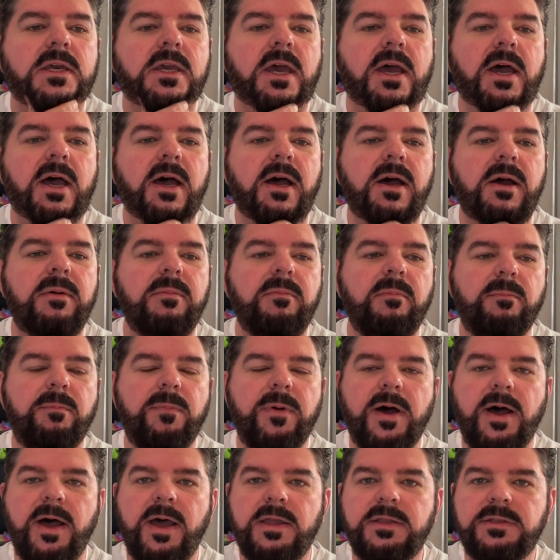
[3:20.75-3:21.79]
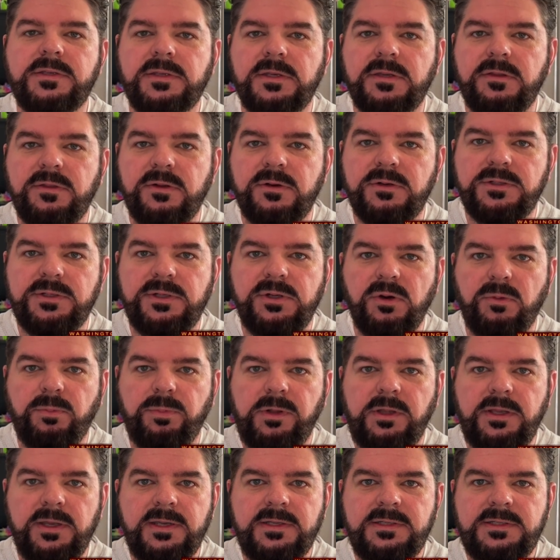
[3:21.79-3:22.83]
uh, but there's still
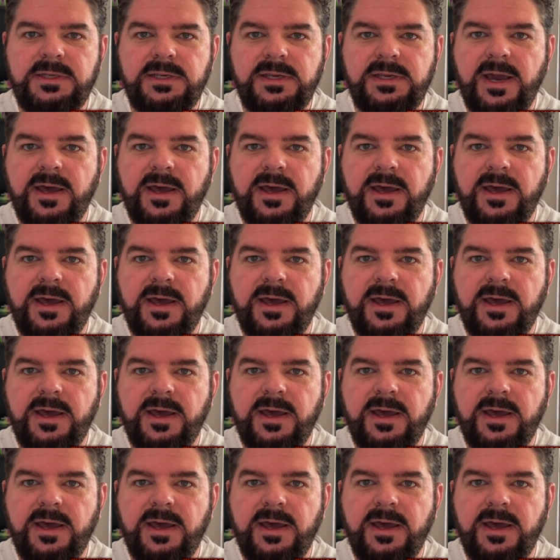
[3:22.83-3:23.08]
plenty.